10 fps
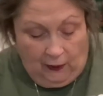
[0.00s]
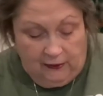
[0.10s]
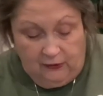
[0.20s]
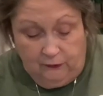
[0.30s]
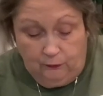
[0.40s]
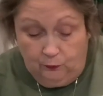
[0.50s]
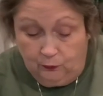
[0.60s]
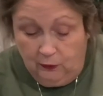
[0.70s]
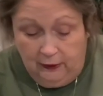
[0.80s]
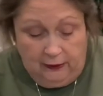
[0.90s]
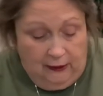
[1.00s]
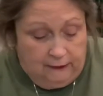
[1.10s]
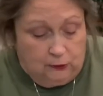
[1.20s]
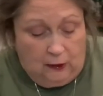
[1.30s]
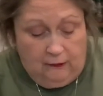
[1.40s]
I don't really like
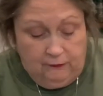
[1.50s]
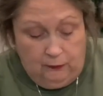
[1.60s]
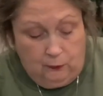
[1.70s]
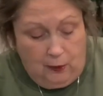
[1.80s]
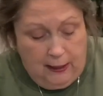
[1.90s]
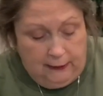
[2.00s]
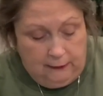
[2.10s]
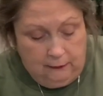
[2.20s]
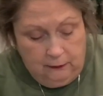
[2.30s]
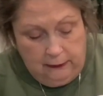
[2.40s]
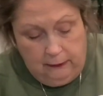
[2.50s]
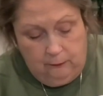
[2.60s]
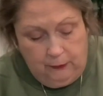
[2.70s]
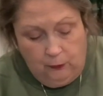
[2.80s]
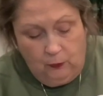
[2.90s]
driving in rain,
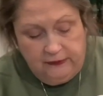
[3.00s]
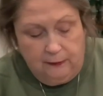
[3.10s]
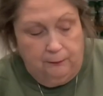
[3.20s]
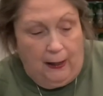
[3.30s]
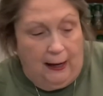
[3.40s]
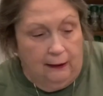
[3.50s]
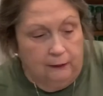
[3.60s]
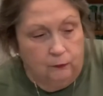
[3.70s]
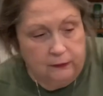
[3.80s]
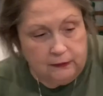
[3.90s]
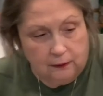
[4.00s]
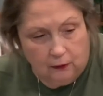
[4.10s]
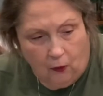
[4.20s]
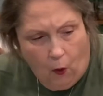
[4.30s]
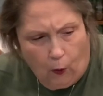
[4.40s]
but it wasn't bad. It wasn't a
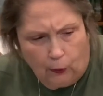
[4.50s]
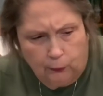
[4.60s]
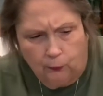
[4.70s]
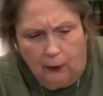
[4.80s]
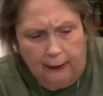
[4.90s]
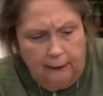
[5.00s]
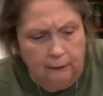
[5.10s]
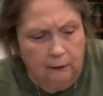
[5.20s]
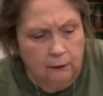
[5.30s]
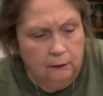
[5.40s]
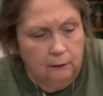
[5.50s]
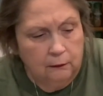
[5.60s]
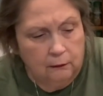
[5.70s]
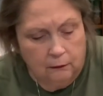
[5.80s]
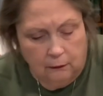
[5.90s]
hard rain.
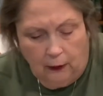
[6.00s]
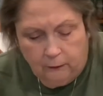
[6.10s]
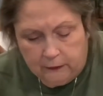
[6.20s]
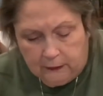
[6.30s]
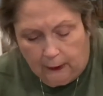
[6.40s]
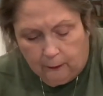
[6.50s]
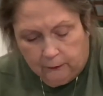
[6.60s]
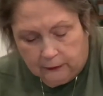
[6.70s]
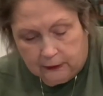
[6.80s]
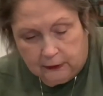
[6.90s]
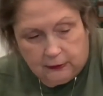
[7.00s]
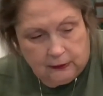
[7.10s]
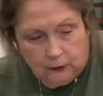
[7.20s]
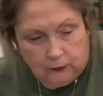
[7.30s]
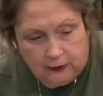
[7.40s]
I was able to
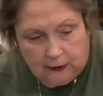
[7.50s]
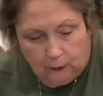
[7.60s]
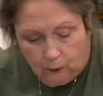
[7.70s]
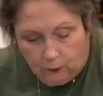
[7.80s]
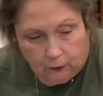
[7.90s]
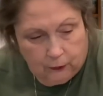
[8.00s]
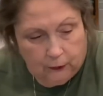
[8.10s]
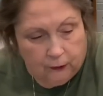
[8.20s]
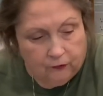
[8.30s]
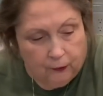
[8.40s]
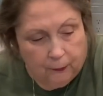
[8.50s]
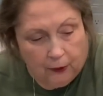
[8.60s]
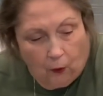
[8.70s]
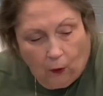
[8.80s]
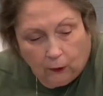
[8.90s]
still see real good. If it had been
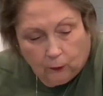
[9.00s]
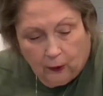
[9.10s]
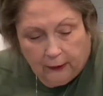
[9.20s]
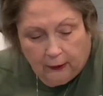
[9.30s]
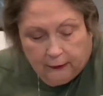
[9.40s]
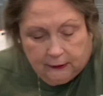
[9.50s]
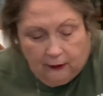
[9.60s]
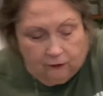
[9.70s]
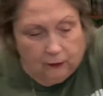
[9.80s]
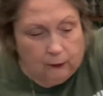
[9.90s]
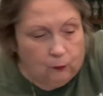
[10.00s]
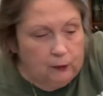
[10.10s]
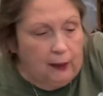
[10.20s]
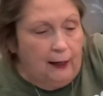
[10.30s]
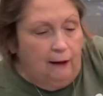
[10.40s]
a hard rain, I definitely
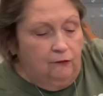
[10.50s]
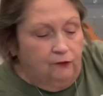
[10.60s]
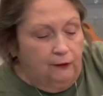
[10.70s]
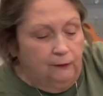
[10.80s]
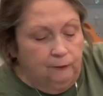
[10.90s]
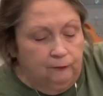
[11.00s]
would have